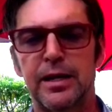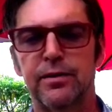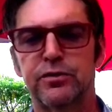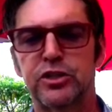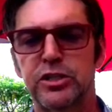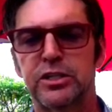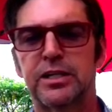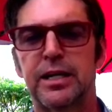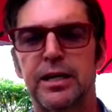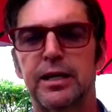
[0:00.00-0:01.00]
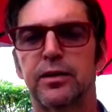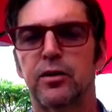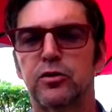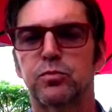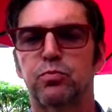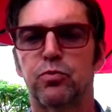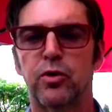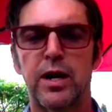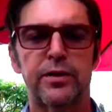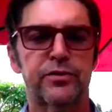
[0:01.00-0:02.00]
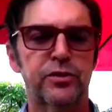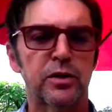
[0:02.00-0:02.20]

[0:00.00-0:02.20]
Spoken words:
she's getting those breaths